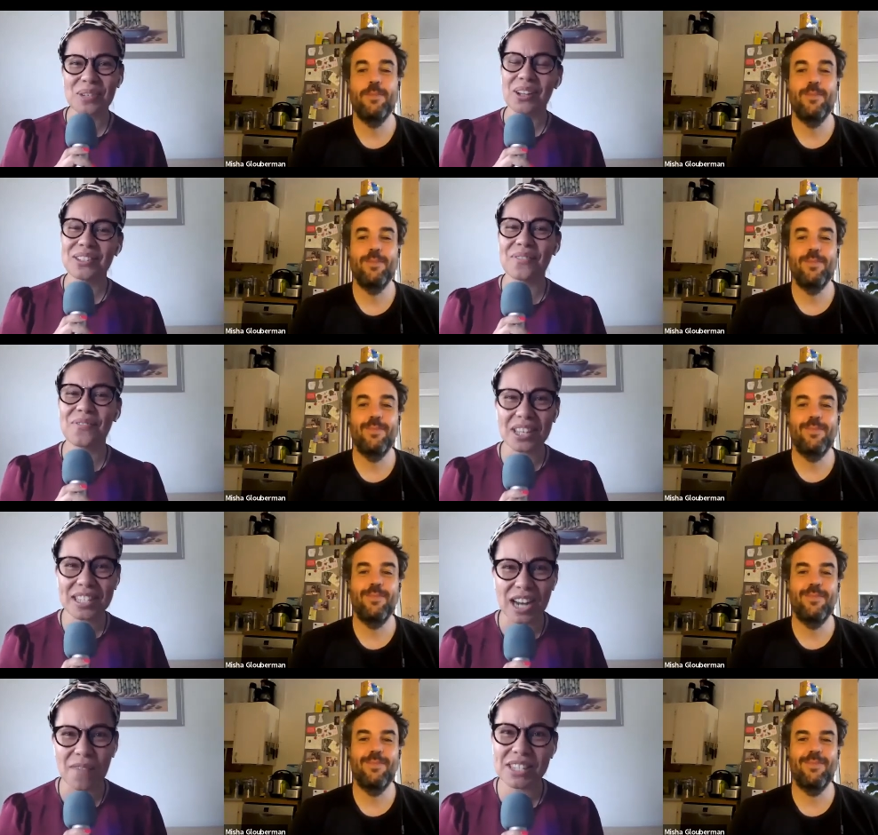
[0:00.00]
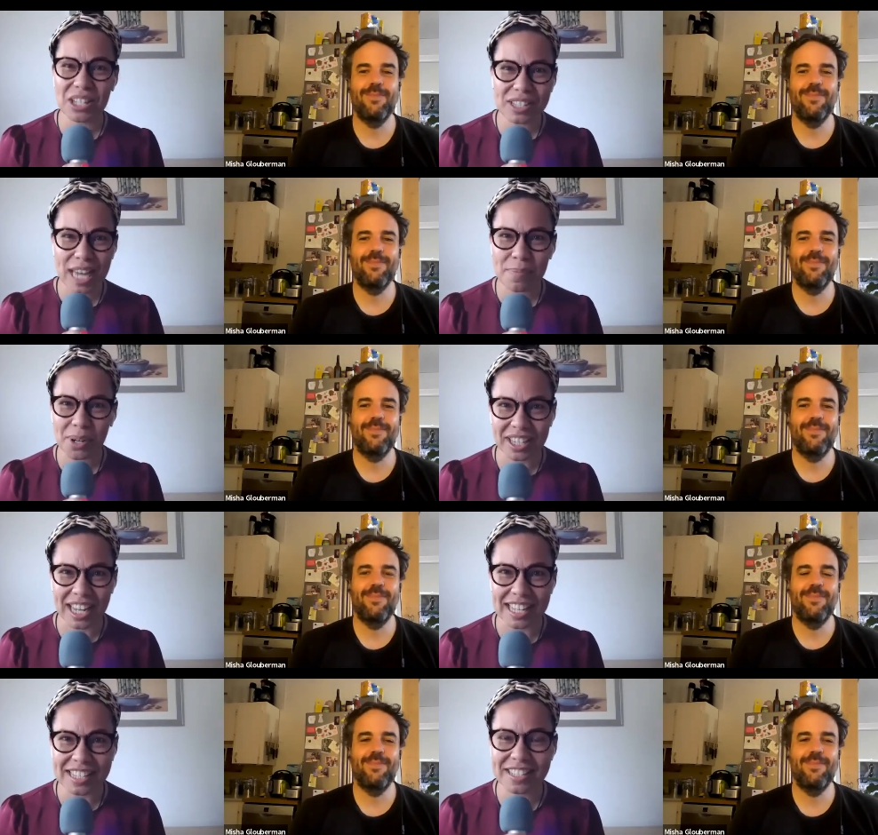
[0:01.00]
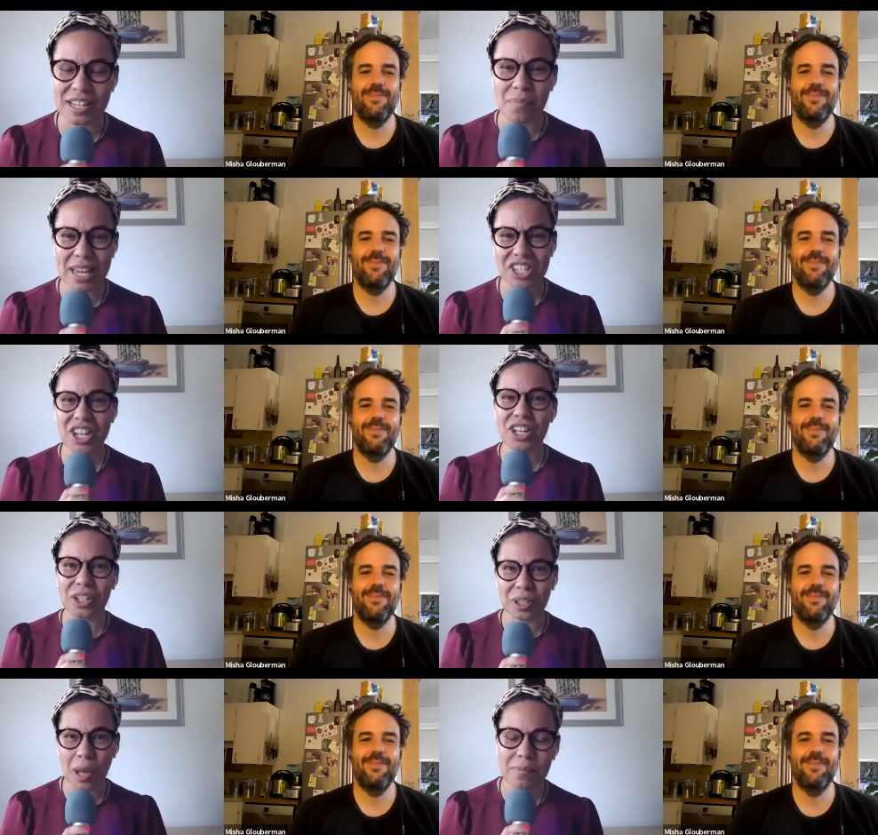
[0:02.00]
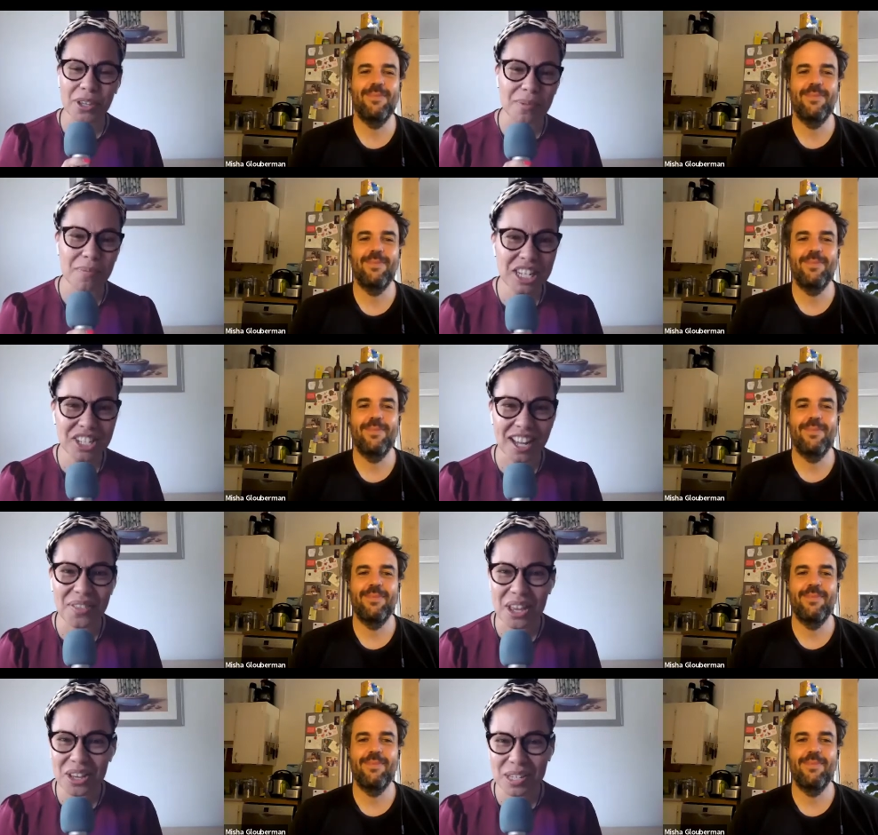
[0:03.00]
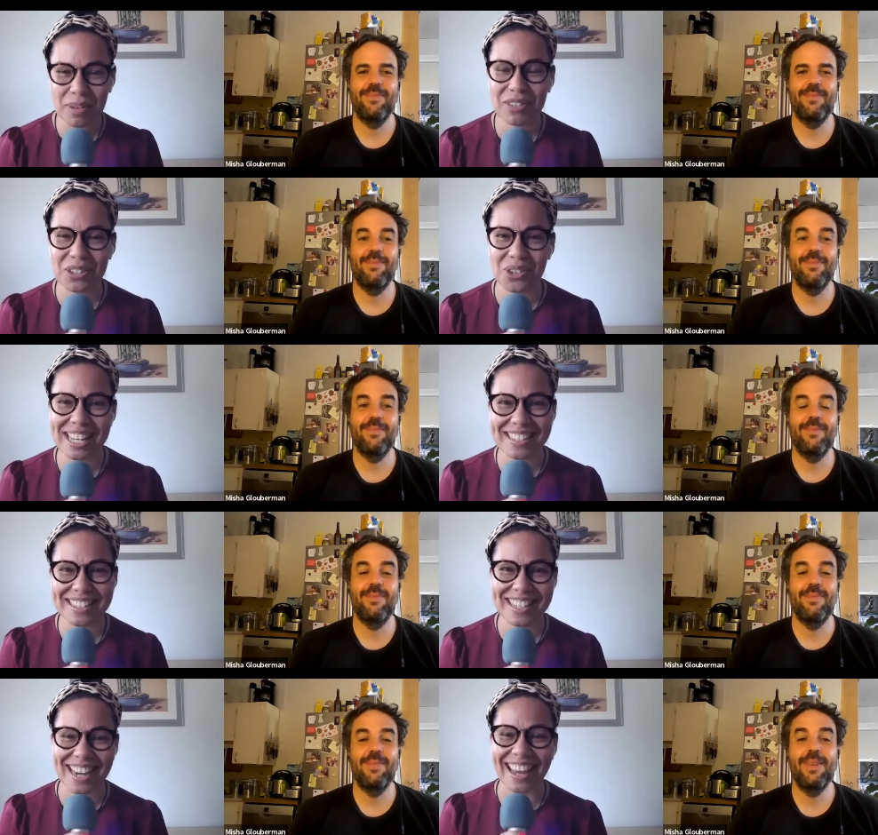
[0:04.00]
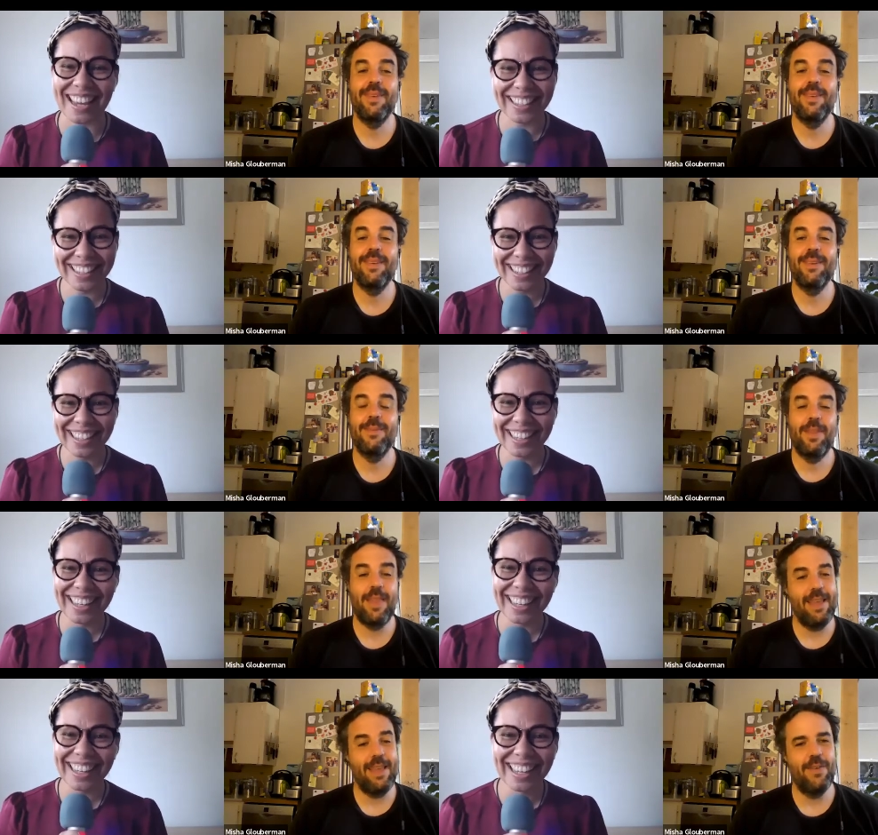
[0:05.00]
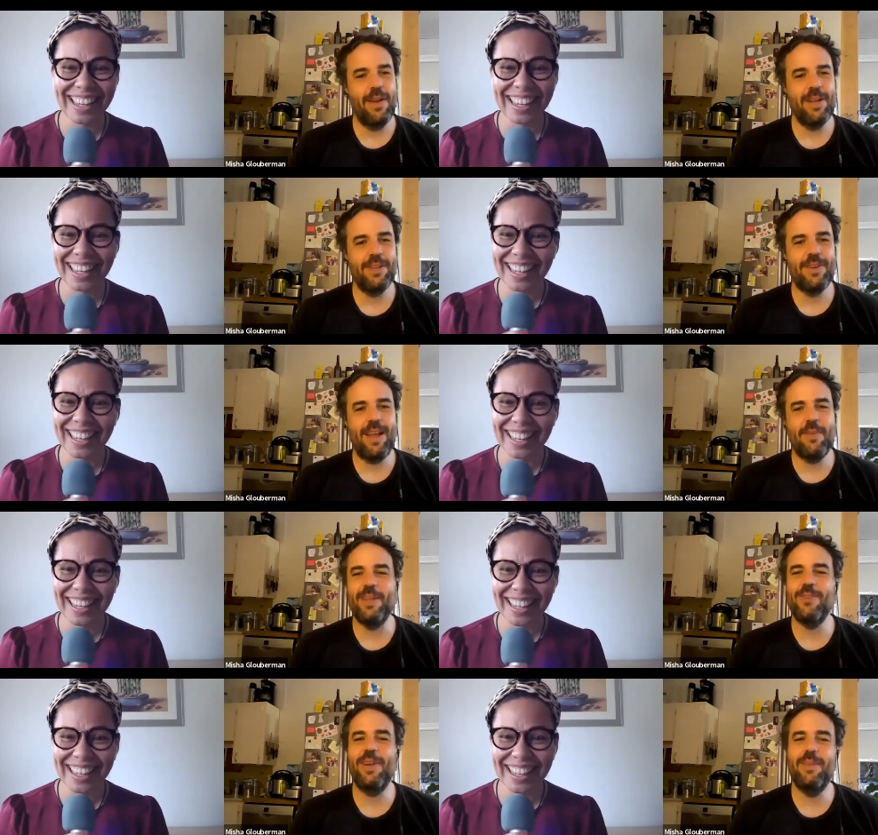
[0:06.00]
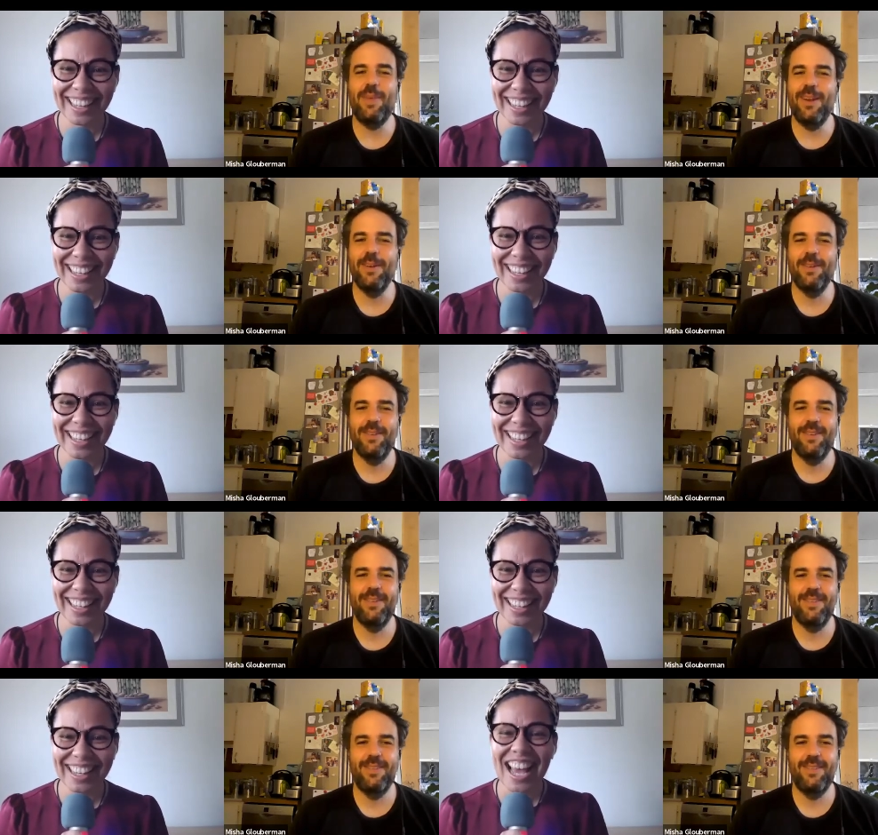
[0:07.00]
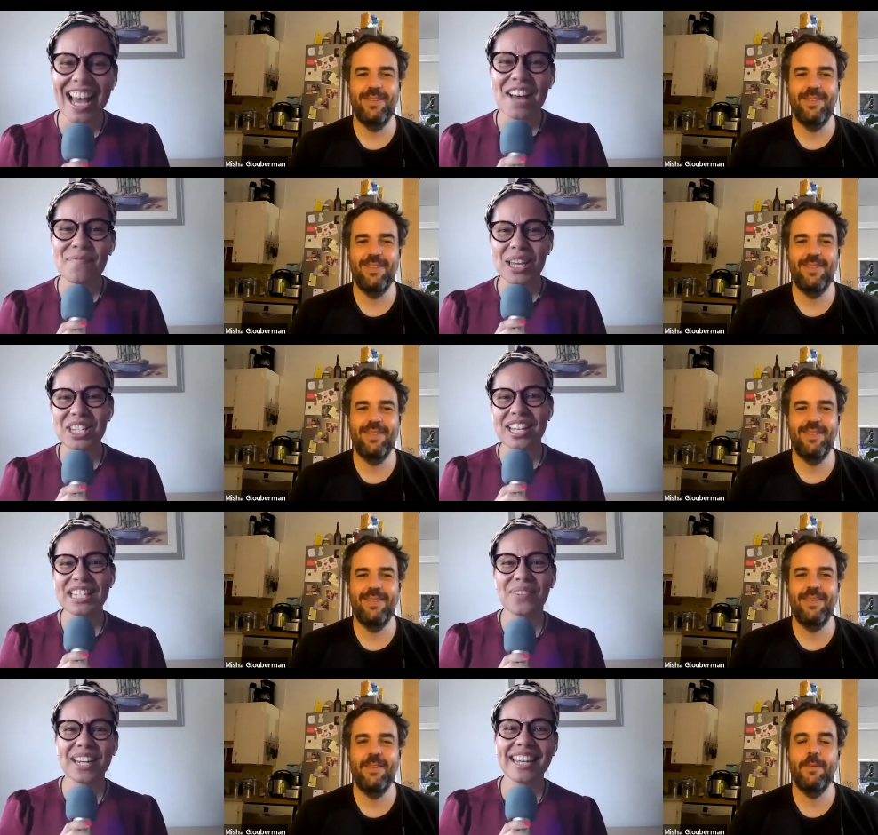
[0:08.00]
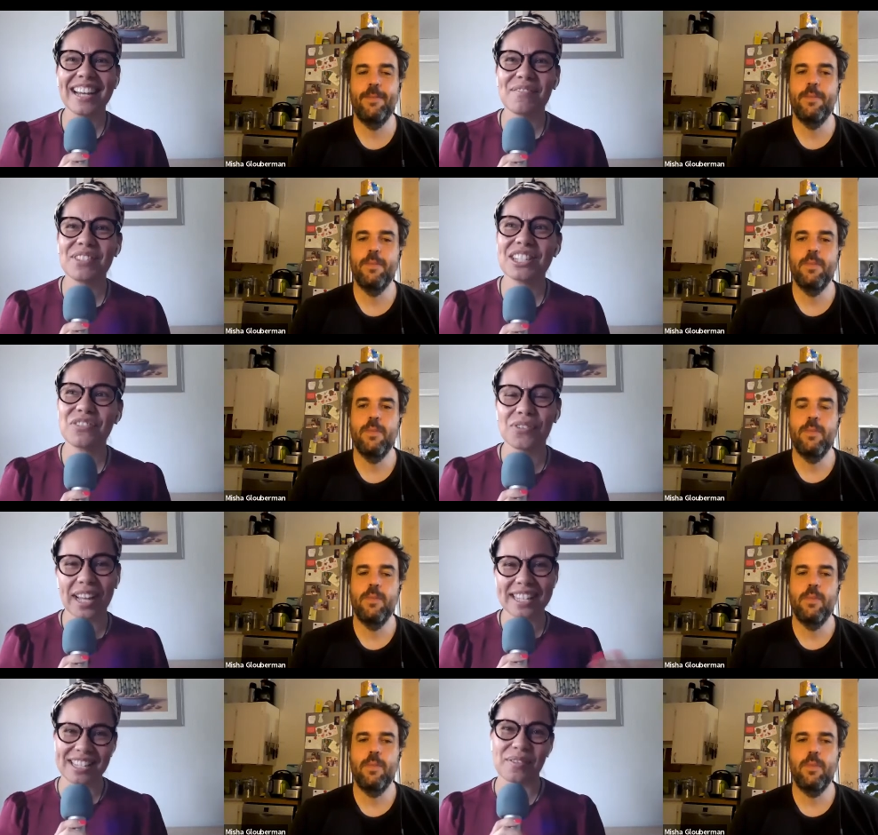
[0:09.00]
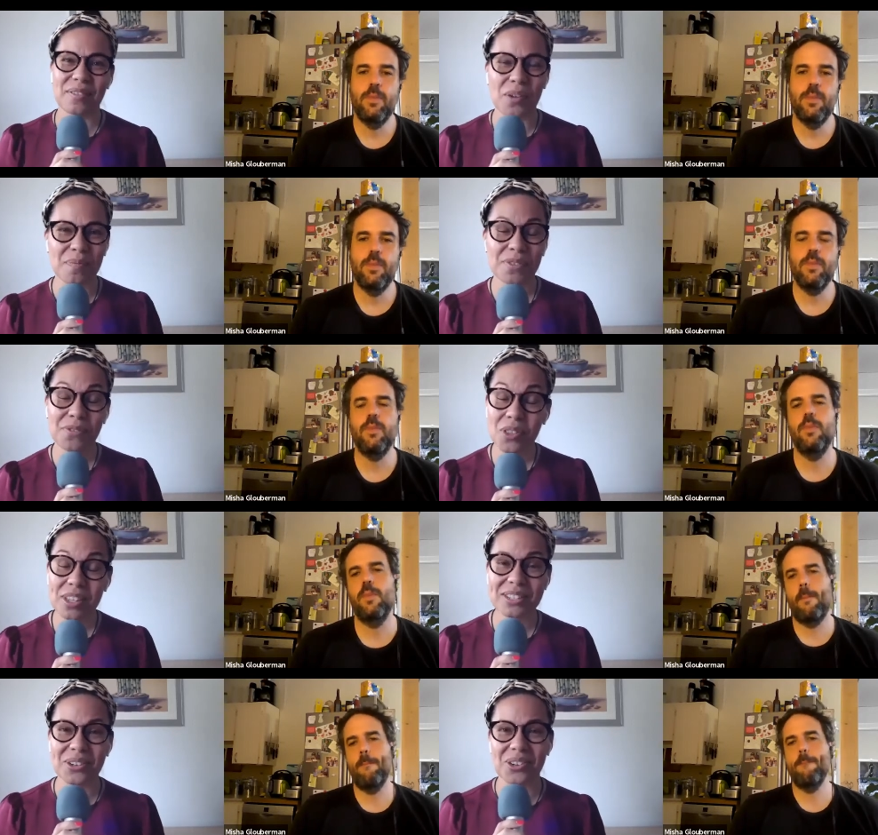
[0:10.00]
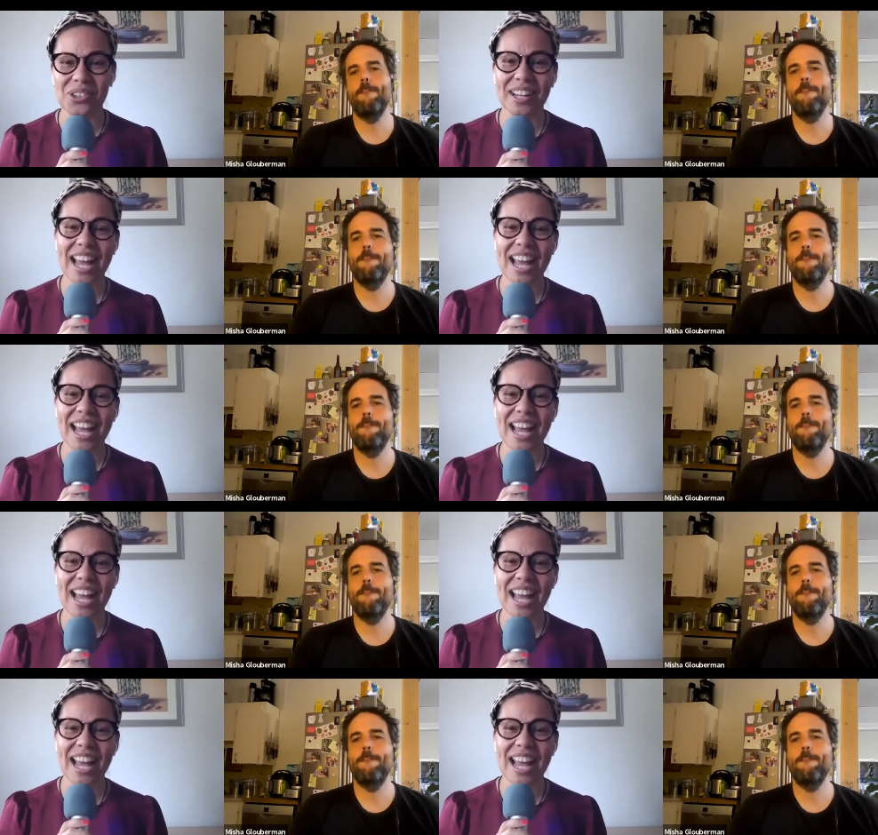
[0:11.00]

Speaker 1: onto the First Time Facilitator podcast, Misha Glouberman. Misha, thank you so much for joining us today.
Speaker 2: Thank you very much for having me. It's great to be here.
Speaker 1: Misha, it's funny, I was just reflecting on before this call